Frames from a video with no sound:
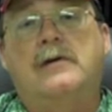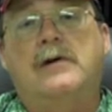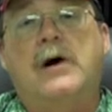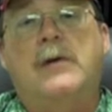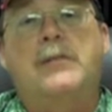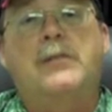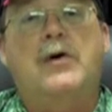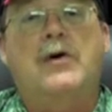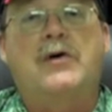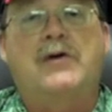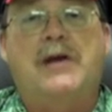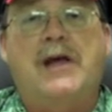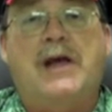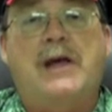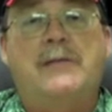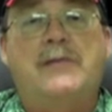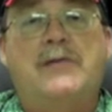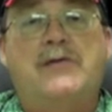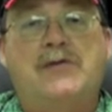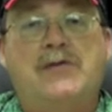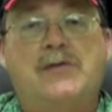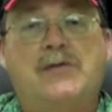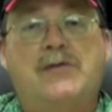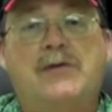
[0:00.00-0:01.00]
up our
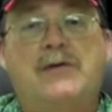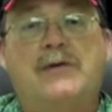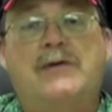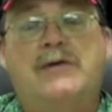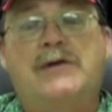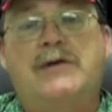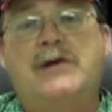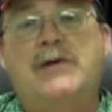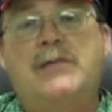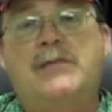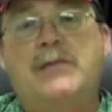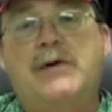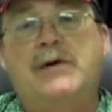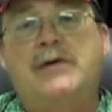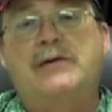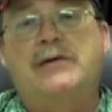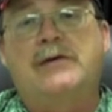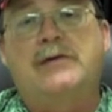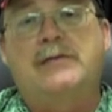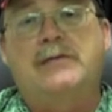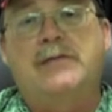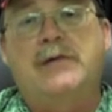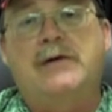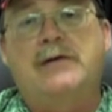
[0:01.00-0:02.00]
game, as it were, to get
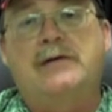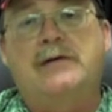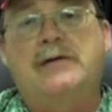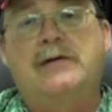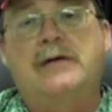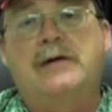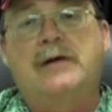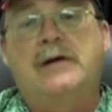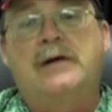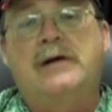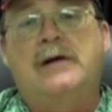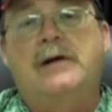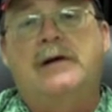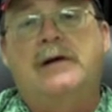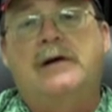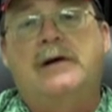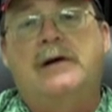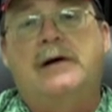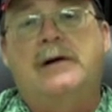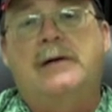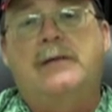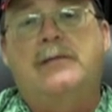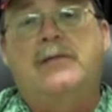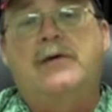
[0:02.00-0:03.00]
better and better.
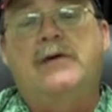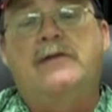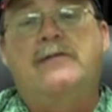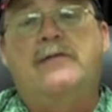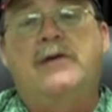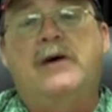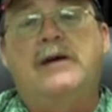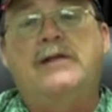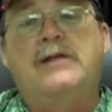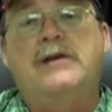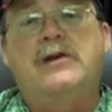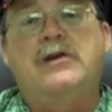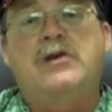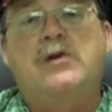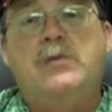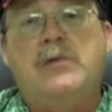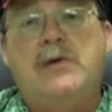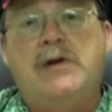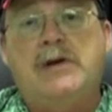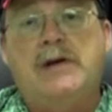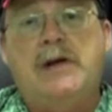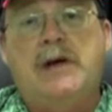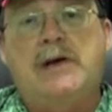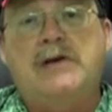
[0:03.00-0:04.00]
We find that
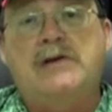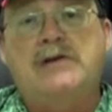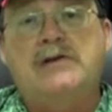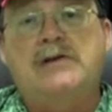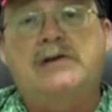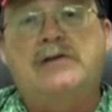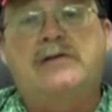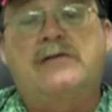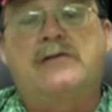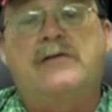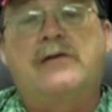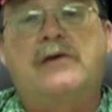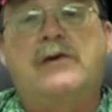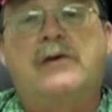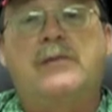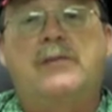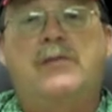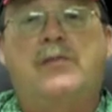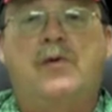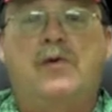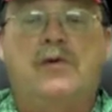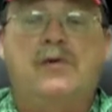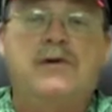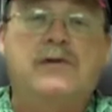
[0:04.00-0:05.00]
communication is very
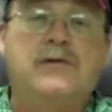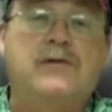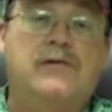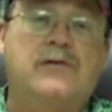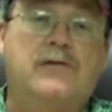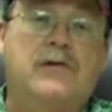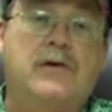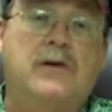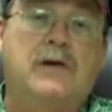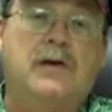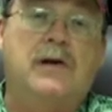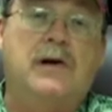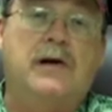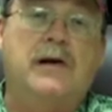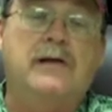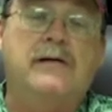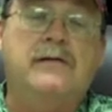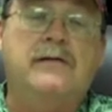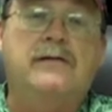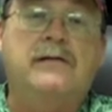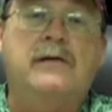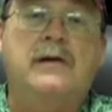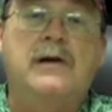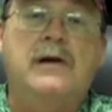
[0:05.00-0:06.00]
important to our
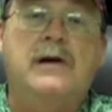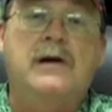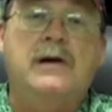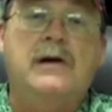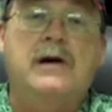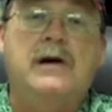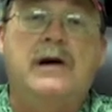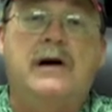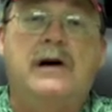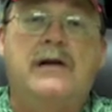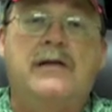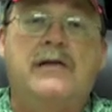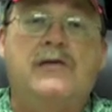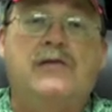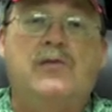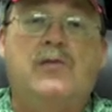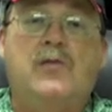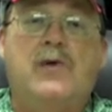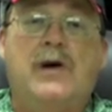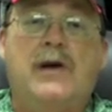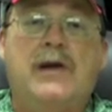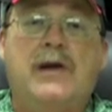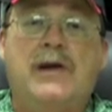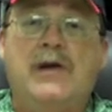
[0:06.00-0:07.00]
clients.
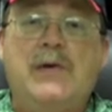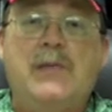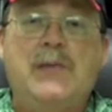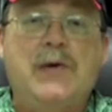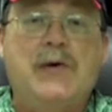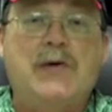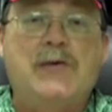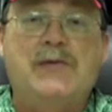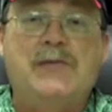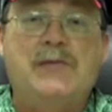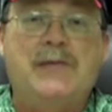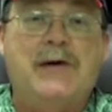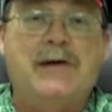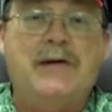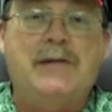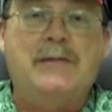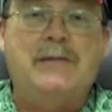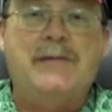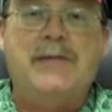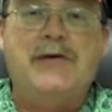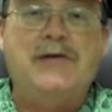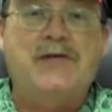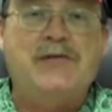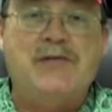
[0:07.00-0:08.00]
That's why email is my
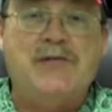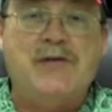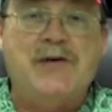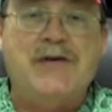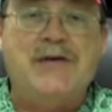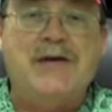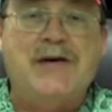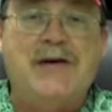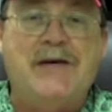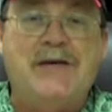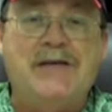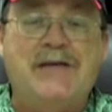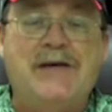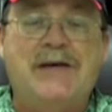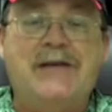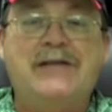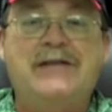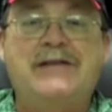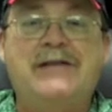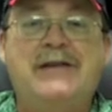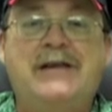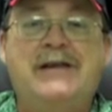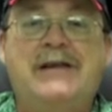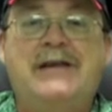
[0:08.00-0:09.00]
best friend
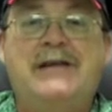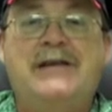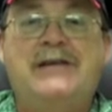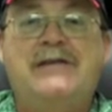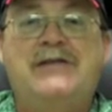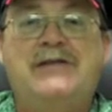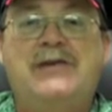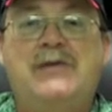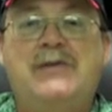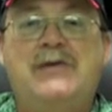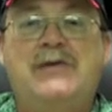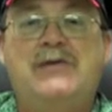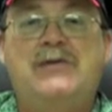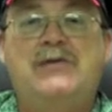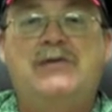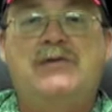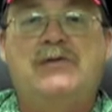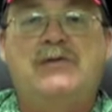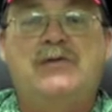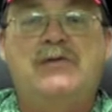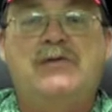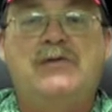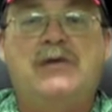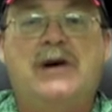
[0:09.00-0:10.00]
nowadays. So we
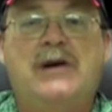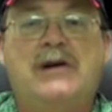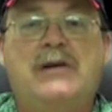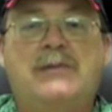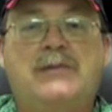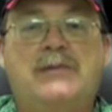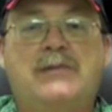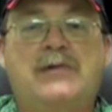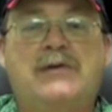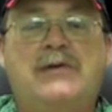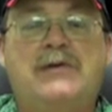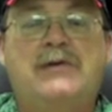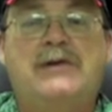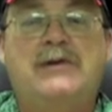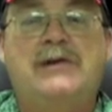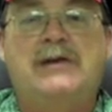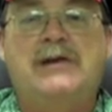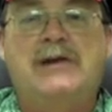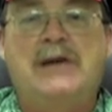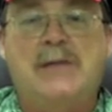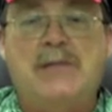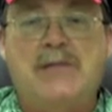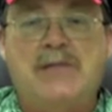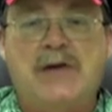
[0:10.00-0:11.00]
do try to
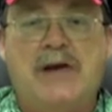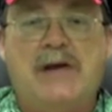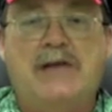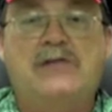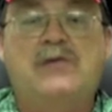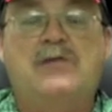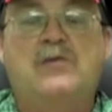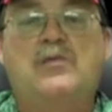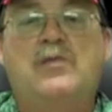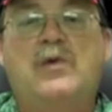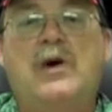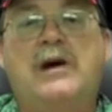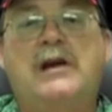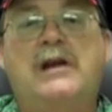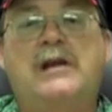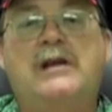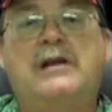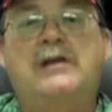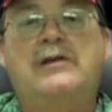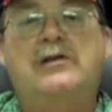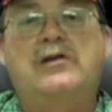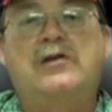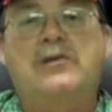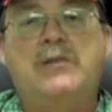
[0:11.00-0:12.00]
keep things in
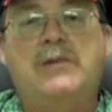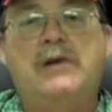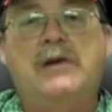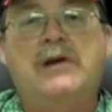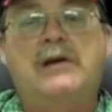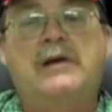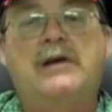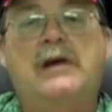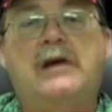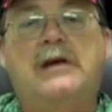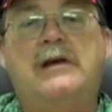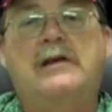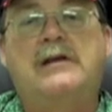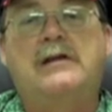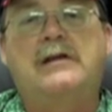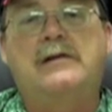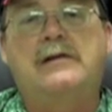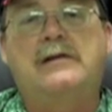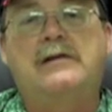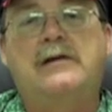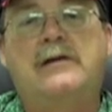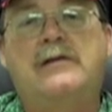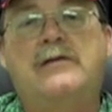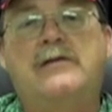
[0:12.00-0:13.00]
writing and to communicate
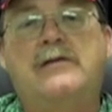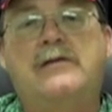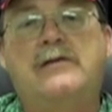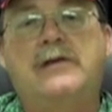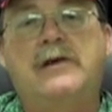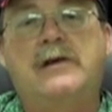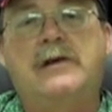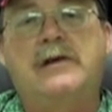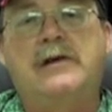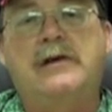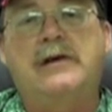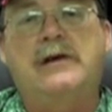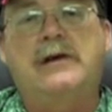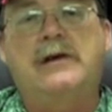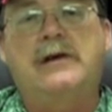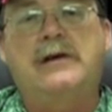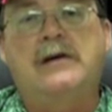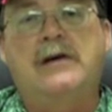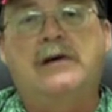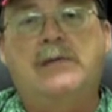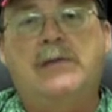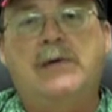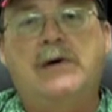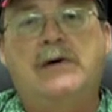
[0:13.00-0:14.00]
clearly through
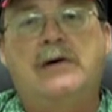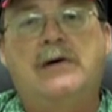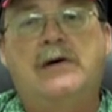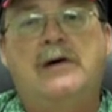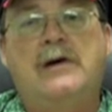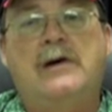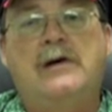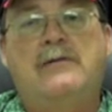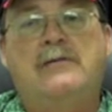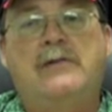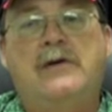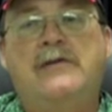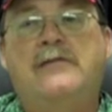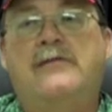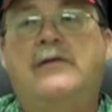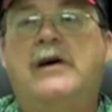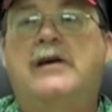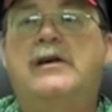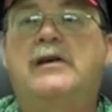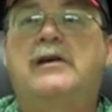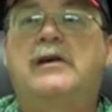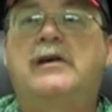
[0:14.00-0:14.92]
the email. We find